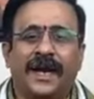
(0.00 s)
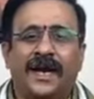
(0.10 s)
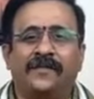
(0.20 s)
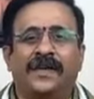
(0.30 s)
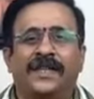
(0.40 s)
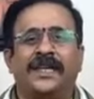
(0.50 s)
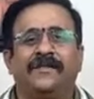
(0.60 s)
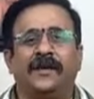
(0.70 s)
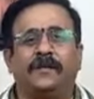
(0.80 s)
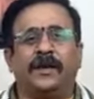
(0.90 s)
and when they
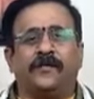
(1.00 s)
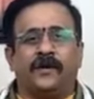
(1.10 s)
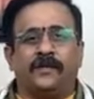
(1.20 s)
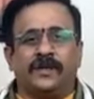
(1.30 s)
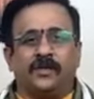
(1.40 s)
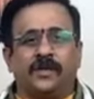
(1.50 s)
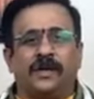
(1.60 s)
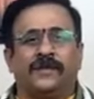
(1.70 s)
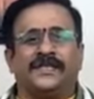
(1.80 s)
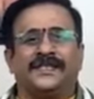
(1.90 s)
were performing
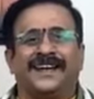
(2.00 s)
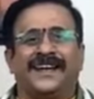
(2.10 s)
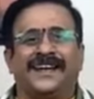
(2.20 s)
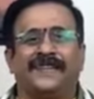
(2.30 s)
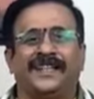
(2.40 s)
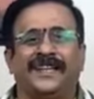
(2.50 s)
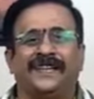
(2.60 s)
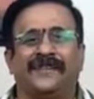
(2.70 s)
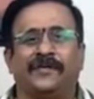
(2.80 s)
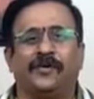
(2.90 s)
Surya Namaskar and when
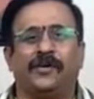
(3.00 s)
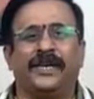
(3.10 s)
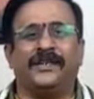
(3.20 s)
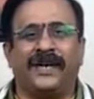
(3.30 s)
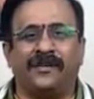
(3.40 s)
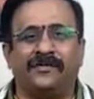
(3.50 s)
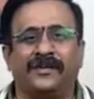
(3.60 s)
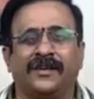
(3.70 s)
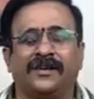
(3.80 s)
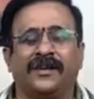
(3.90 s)
they were bowing
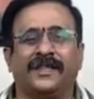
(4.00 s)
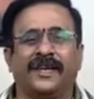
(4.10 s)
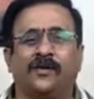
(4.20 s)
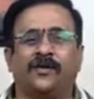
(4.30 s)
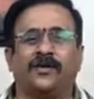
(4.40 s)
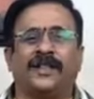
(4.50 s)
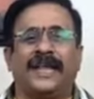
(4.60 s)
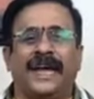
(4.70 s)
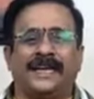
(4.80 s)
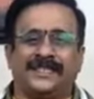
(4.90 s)
down on their own
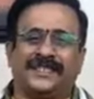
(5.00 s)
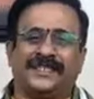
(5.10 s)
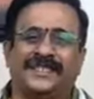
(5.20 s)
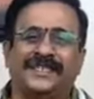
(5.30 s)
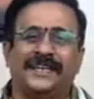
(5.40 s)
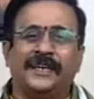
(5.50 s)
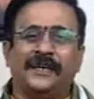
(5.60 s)
lands,